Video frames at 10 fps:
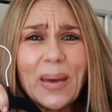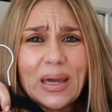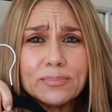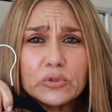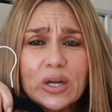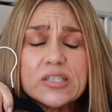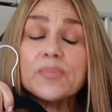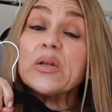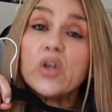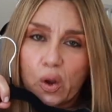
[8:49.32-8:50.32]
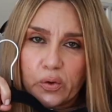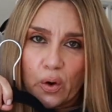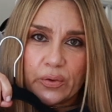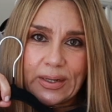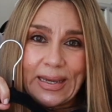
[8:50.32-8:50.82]
Beckham dress, but no,
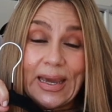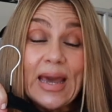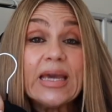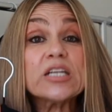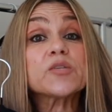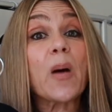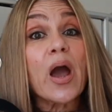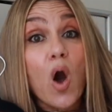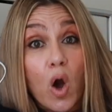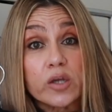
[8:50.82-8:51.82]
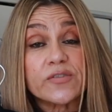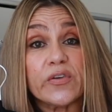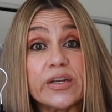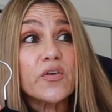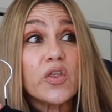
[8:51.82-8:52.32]
not really. It's by
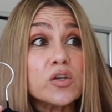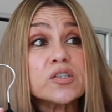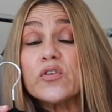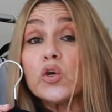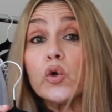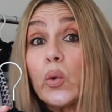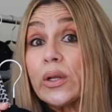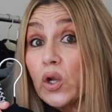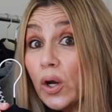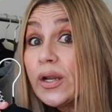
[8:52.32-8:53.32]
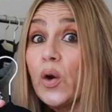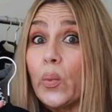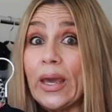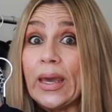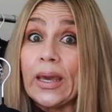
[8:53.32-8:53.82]
Oxford. For those of you who are not
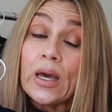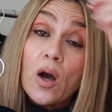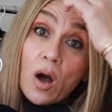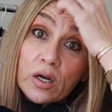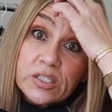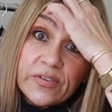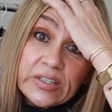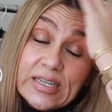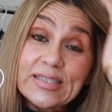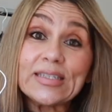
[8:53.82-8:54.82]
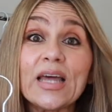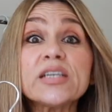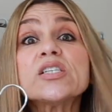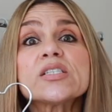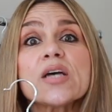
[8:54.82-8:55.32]
aware, Oxford is
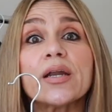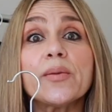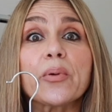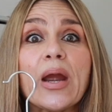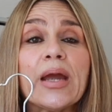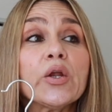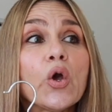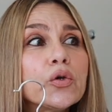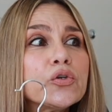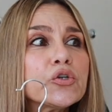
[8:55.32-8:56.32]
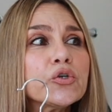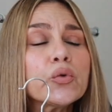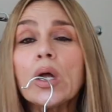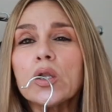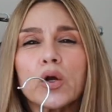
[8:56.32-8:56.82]
another designer brand who
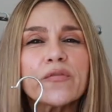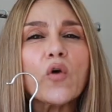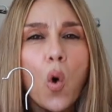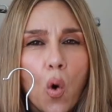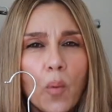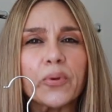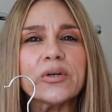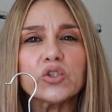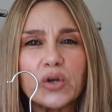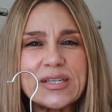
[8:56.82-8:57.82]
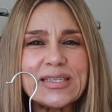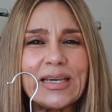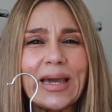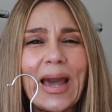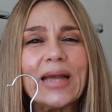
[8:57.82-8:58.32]
do a lot of corporate
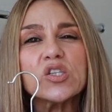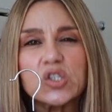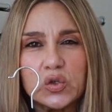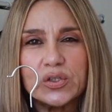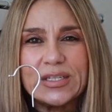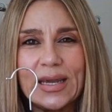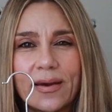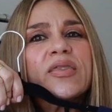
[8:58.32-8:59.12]
dressing and suiting.